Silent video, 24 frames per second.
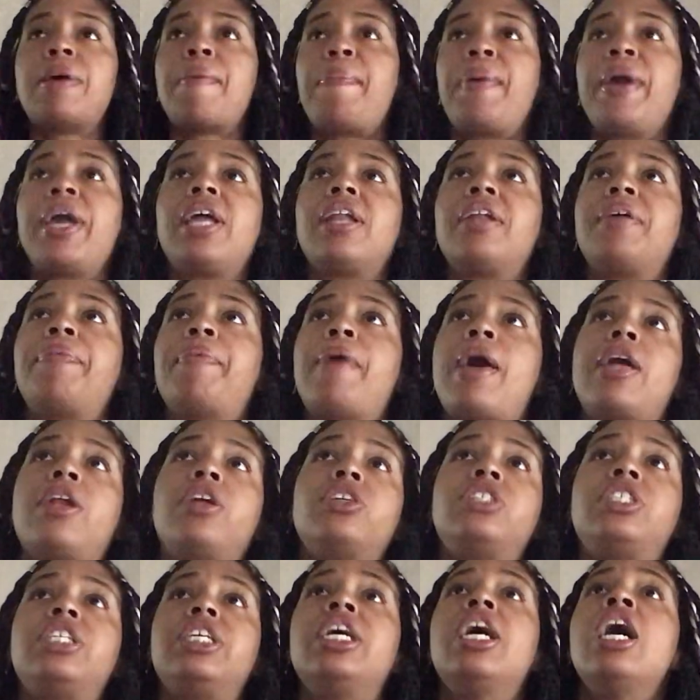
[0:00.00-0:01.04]
I'm picking up
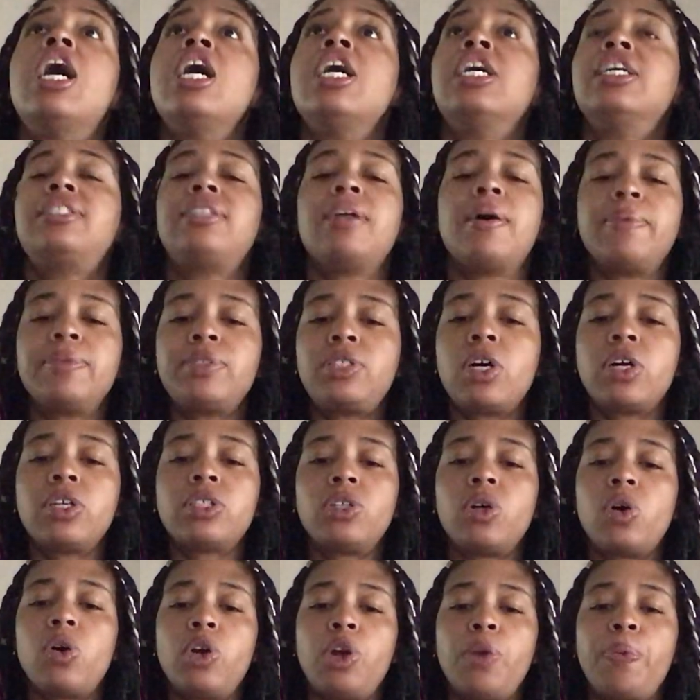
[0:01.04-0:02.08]
energy. Someone talked
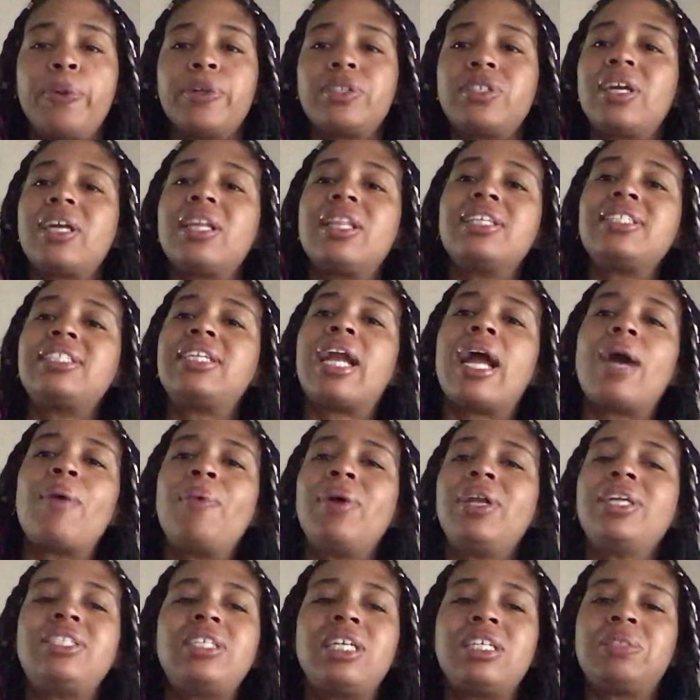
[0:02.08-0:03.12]
to an older person. Like, listen, I
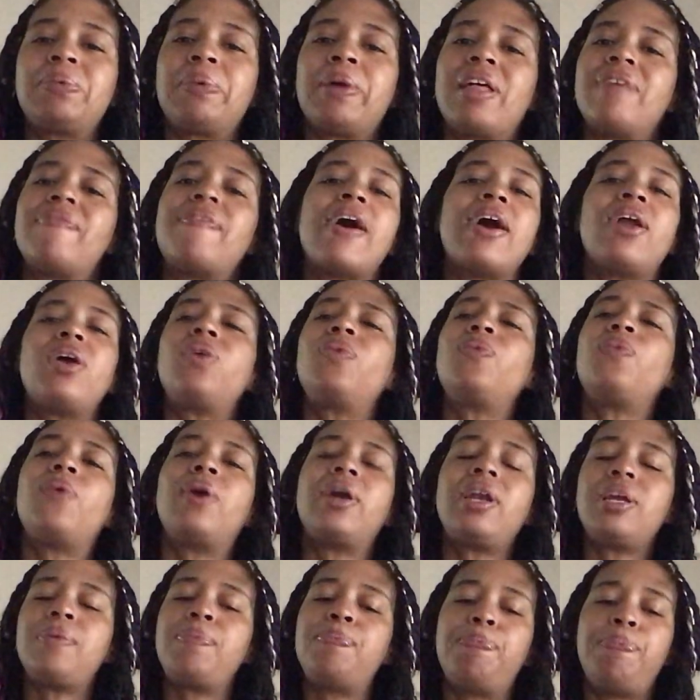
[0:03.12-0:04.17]
want to change my life. I don't
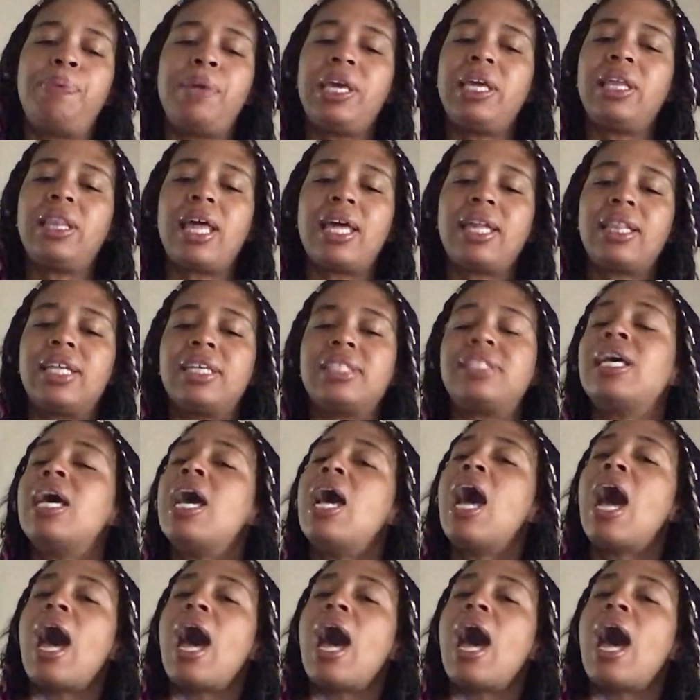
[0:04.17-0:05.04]
want to be like this.